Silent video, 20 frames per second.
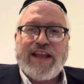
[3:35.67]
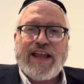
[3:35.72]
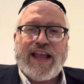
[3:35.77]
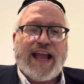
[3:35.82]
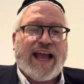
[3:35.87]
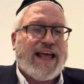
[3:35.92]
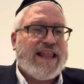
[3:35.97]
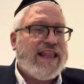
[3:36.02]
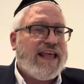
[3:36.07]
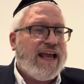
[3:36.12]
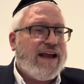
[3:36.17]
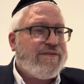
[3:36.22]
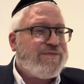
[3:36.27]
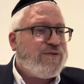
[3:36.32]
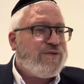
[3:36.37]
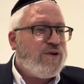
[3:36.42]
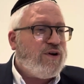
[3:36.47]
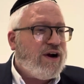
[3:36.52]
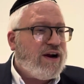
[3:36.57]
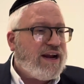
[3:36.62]
and
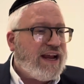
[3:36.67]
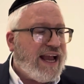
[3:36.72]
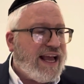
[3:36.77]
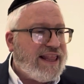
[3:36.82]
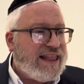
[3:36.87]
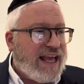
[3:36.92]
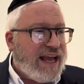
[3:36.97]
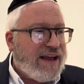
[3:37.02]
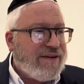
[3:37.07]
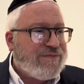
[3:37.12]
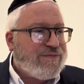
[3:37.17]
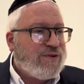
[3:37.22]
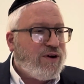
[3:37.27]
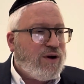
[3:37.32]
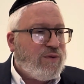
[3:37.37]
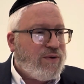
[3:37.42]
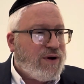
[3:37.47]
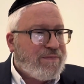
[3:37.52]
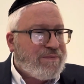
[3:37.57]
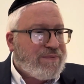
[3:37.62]
therefore, and therefore, we're